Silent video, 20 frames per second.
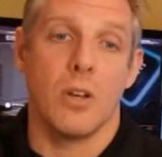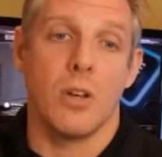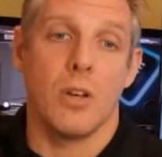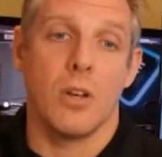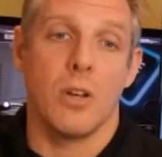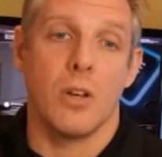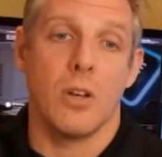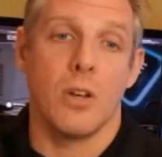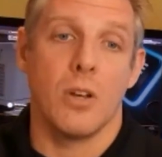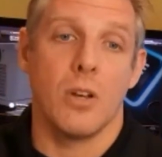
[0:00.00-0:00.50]

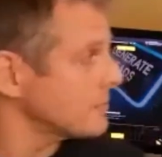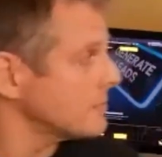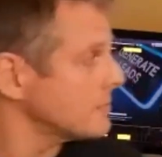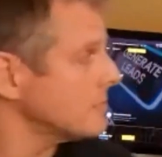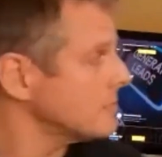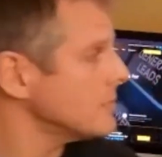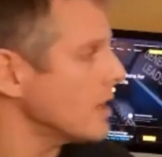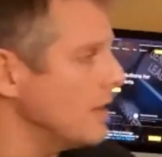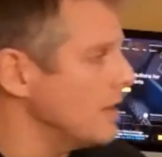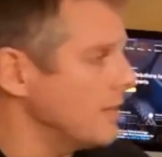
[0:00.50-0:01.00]
So
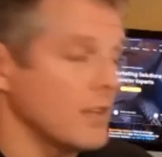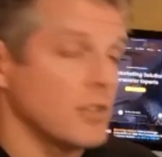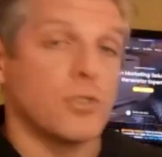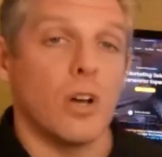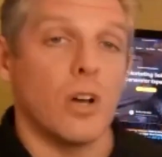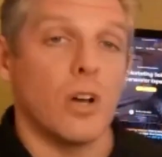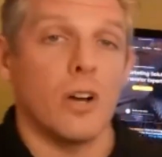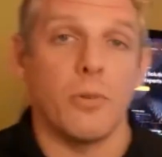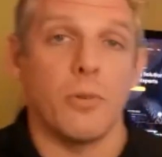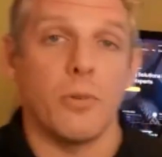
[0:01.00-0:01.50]

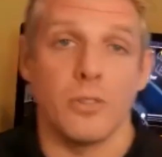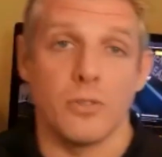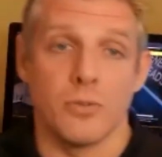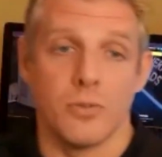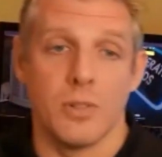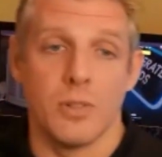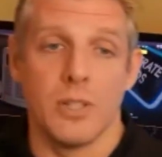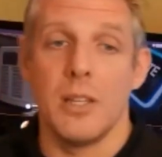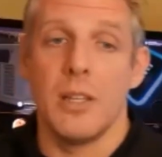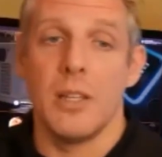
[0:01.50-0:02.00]
this software
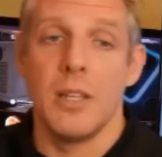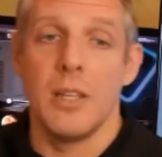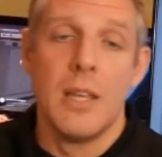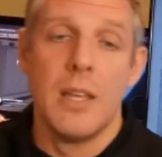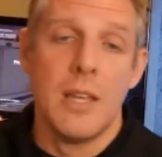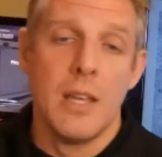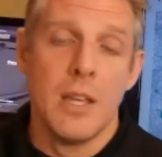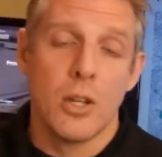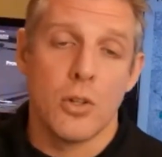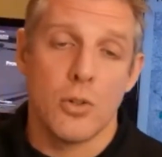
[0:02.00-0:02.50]
is really
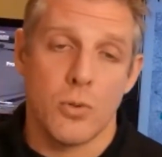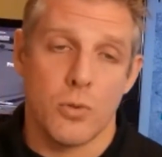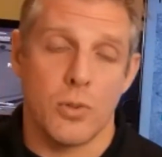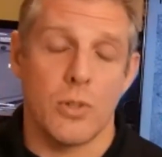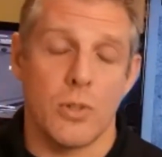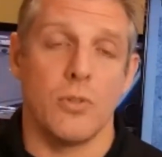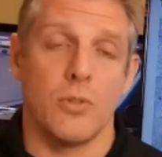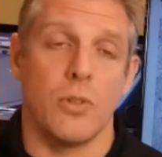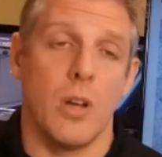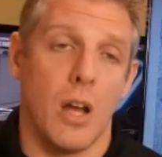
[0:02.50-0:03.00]

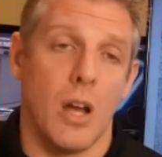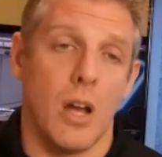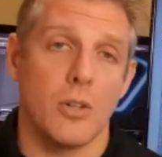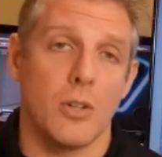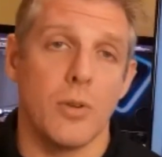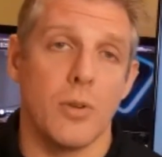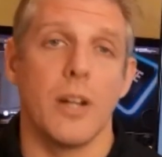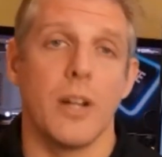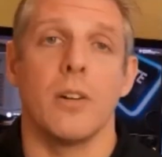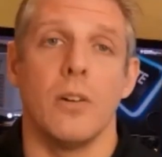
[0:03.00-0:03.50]

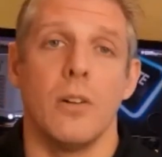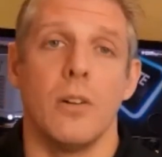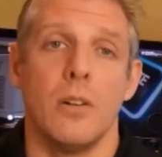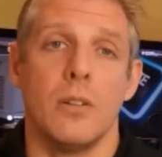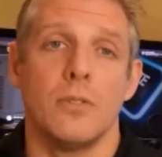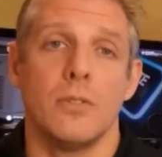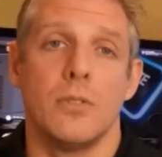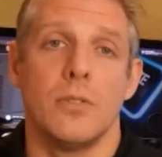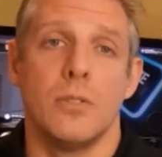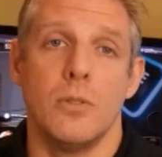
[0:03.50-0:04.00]

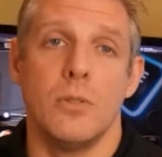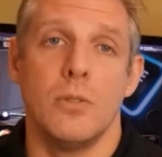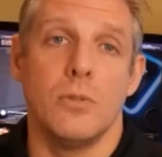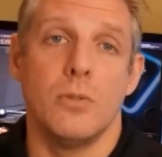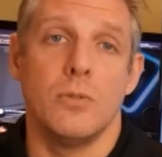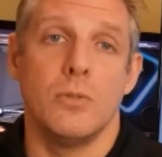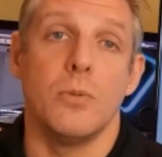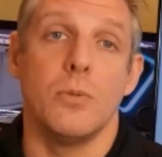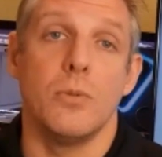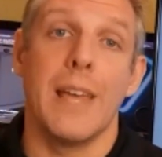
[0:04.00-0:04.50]
critical
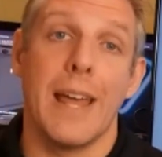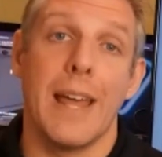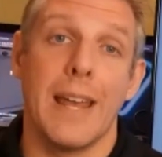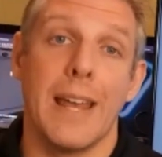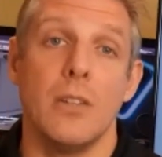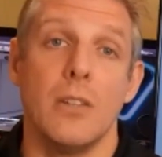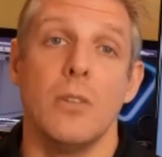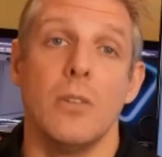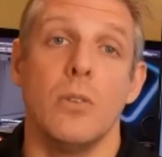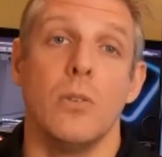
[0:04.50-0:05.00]
to
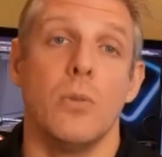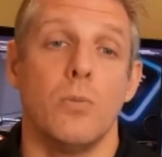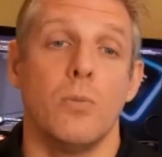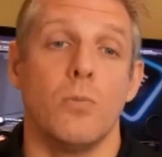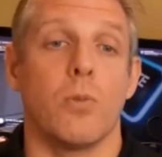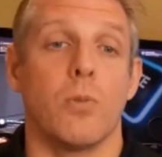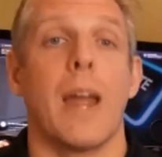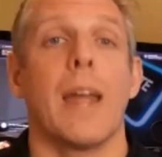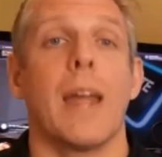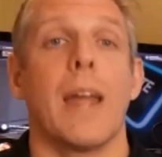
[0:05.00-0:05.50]
getting you
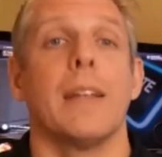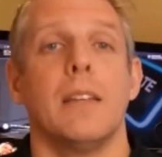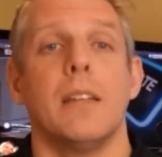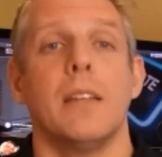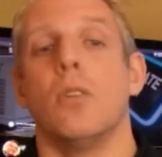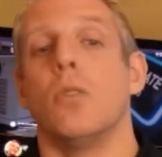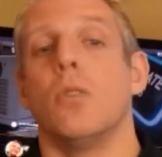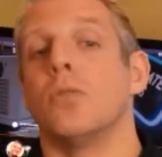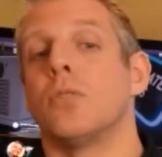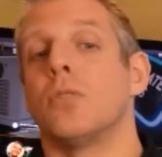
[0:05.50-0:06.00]
ranked
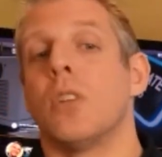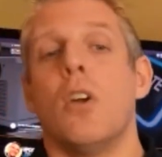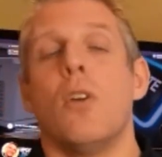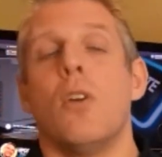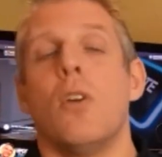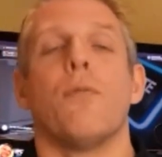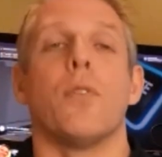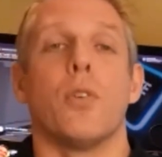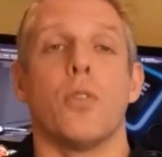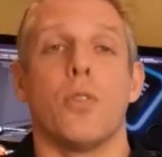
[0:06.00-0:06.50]
in those
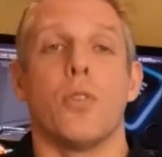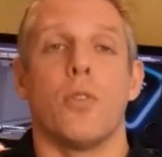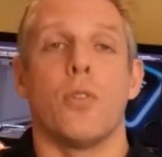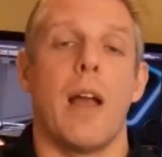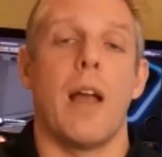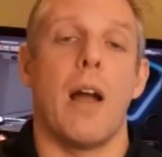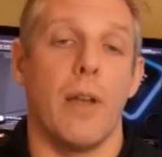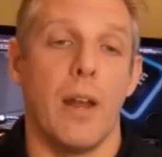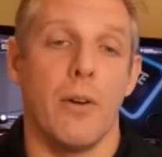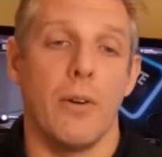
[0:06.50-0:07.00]

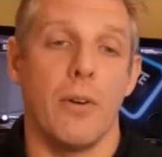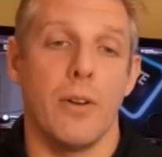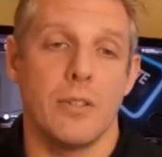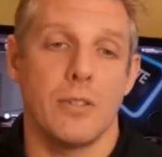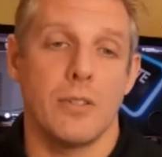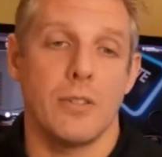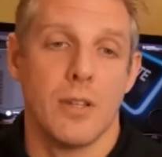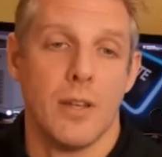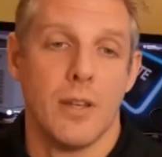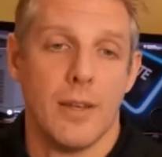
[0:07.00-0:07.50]
further out
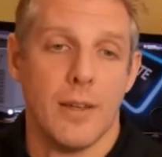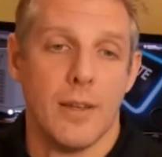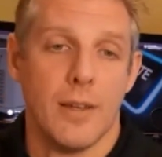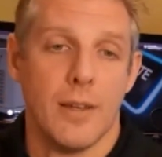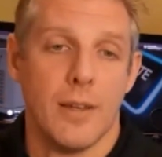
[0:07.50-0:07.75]
areas.